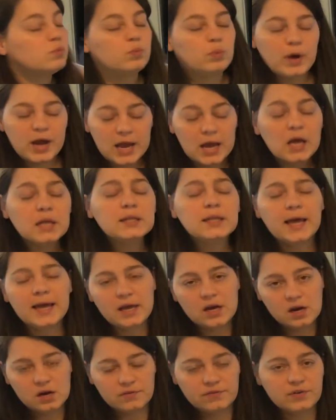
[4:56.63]
way
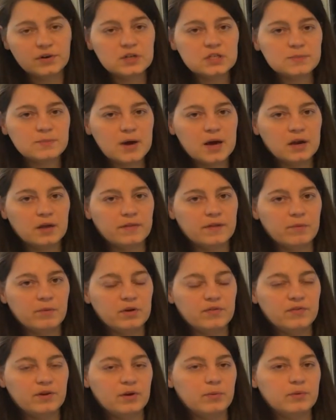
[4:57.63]
unlike our first model that we
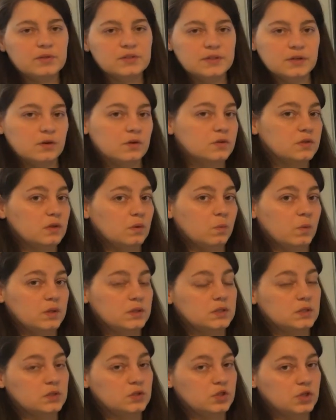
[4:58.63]
fit with zeros and
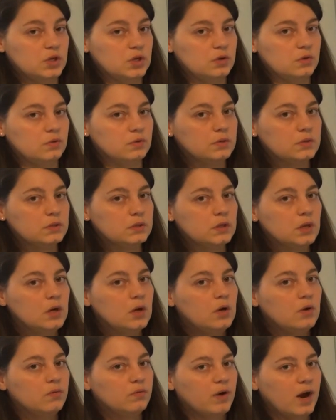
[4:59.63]
ones and twos,
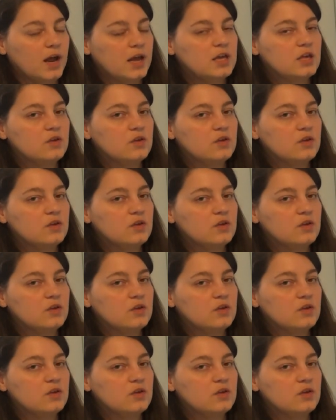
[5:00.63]
right?